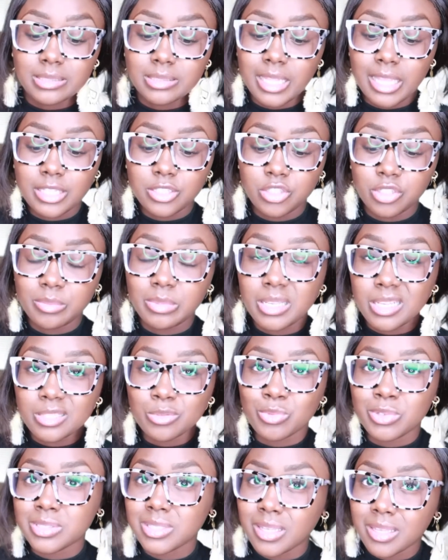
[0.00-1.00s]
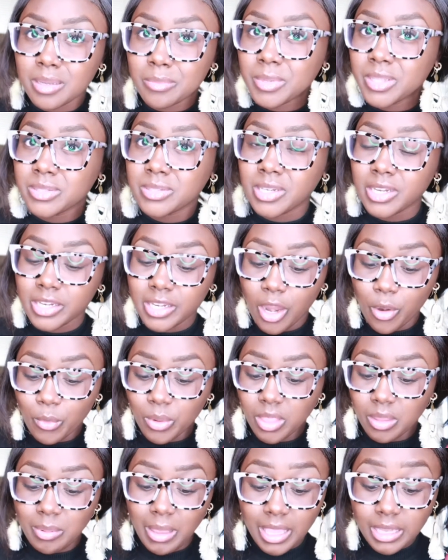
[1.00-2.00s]
the states too because once again the military don't
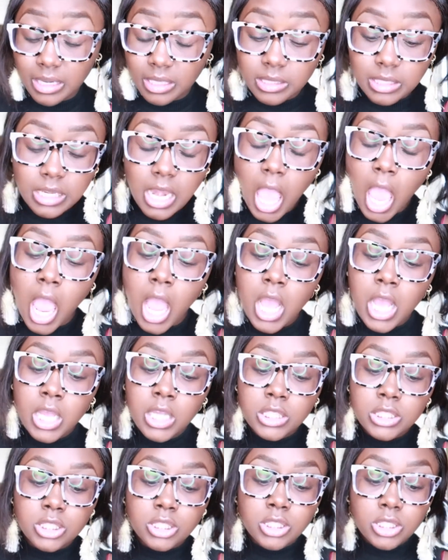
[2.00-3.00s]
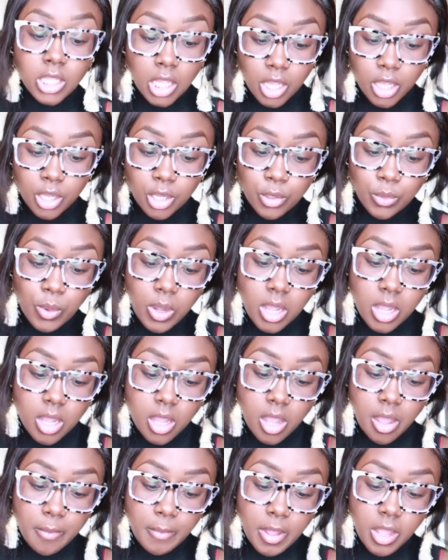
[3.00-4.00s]
really pay nothing so
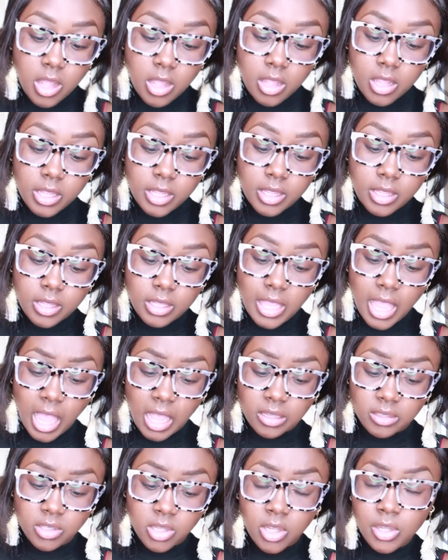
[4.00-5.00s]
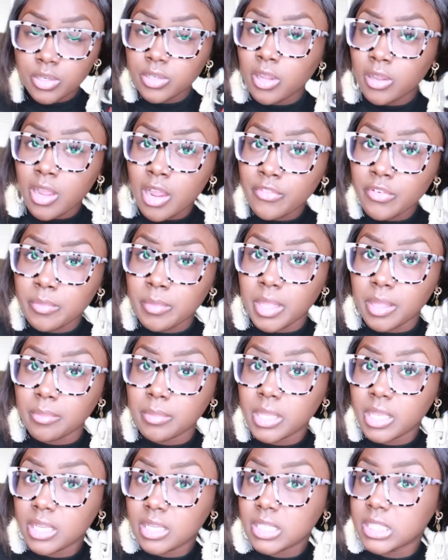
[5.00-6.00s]
um yeah don't come for me
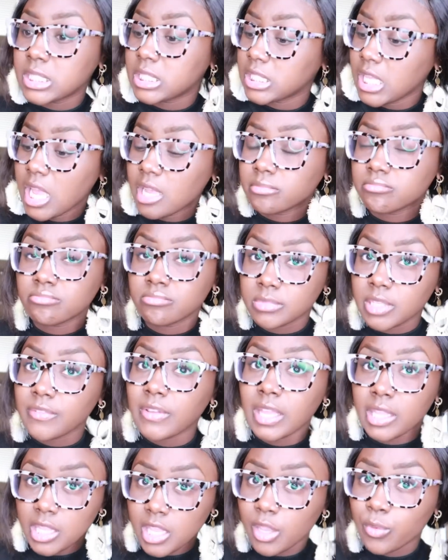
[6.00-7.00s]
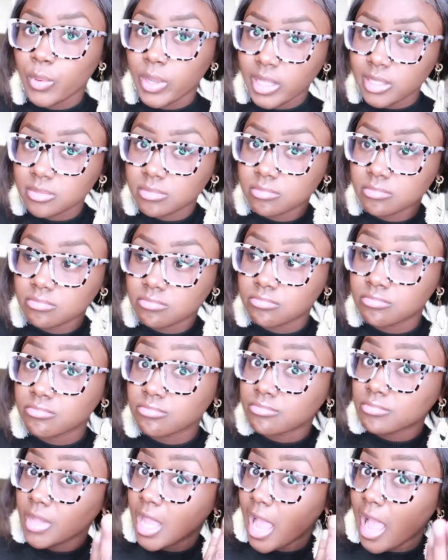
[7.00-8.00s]
because yeah if I can get WIC
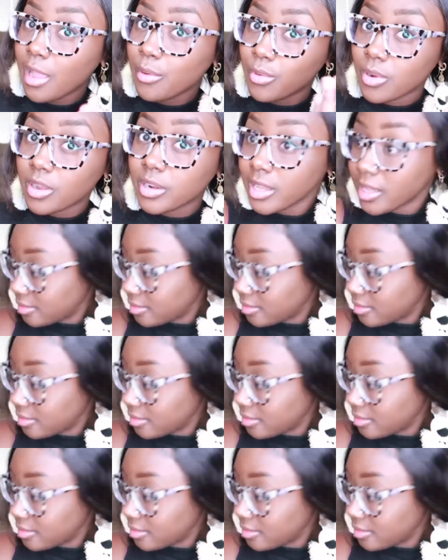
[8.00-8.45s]
I want